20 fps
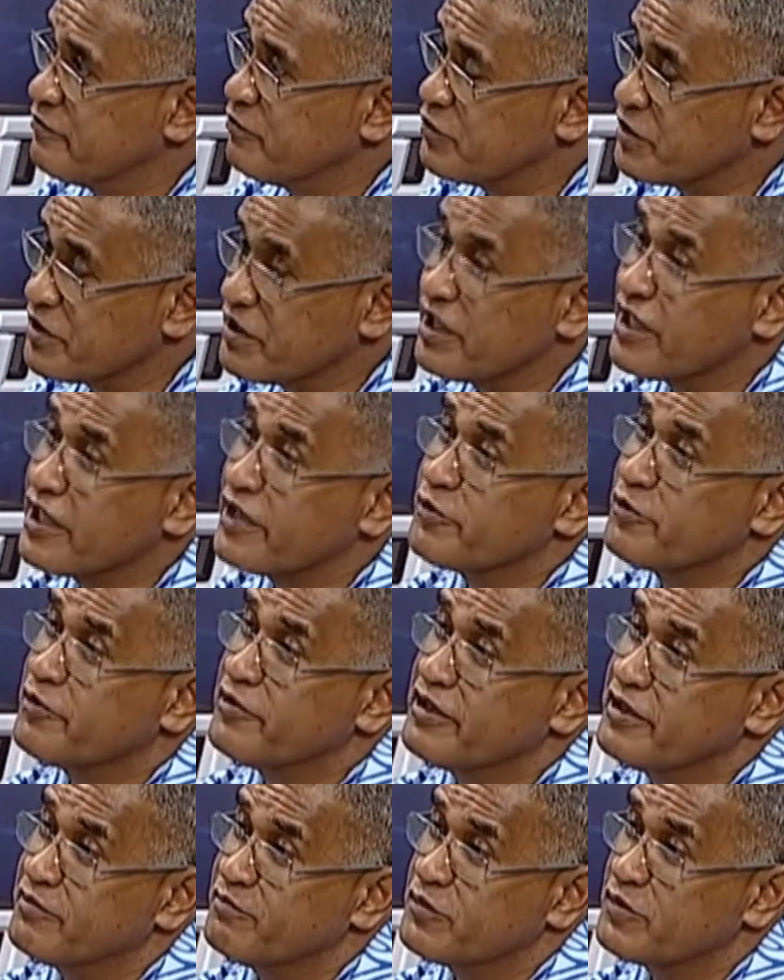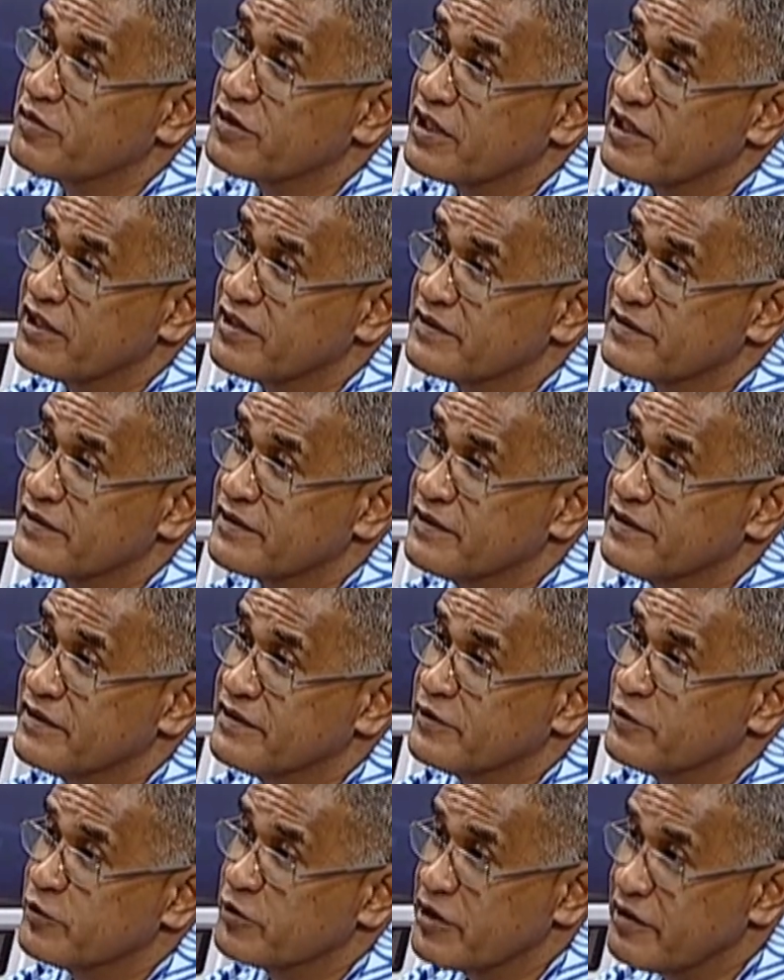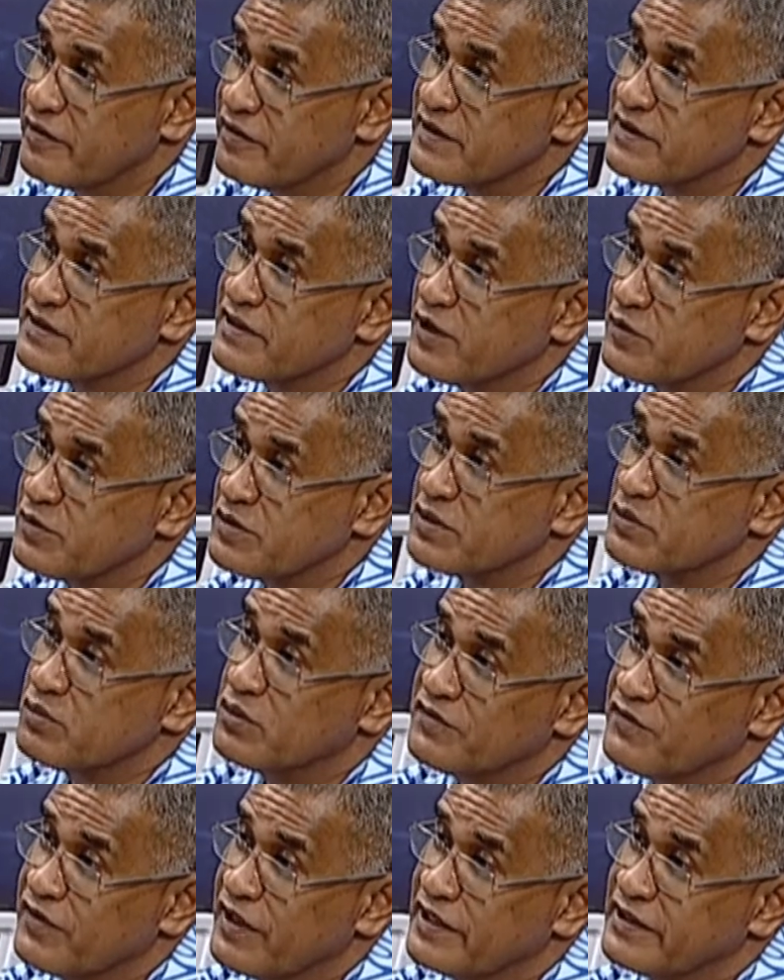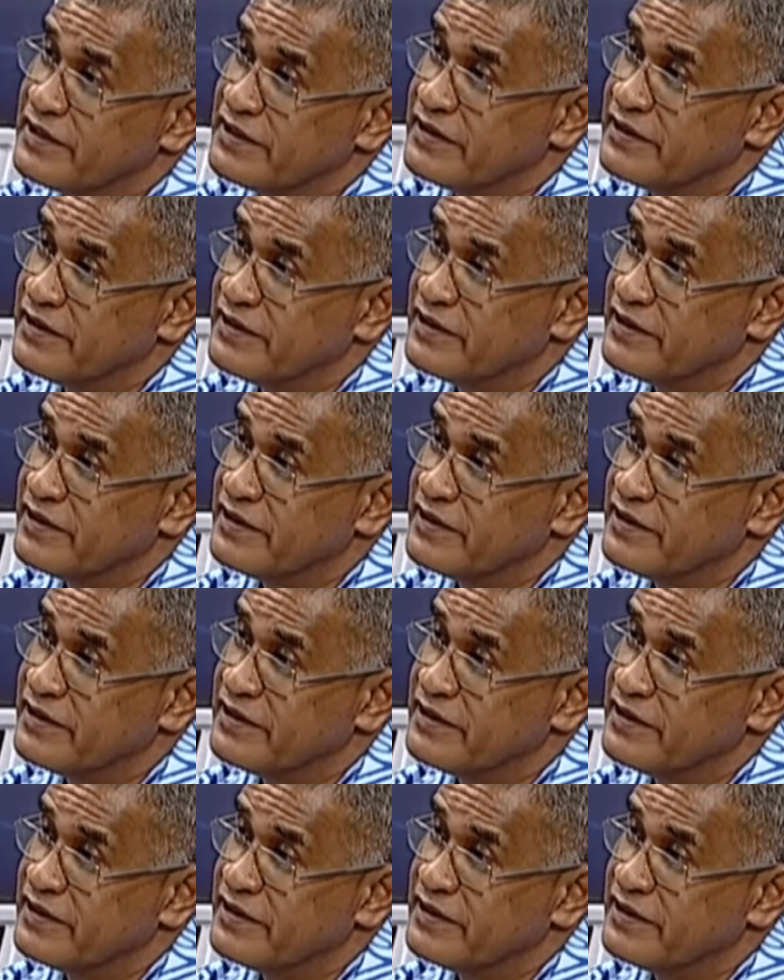we rely on them to tell us, okay, these houses were flooded.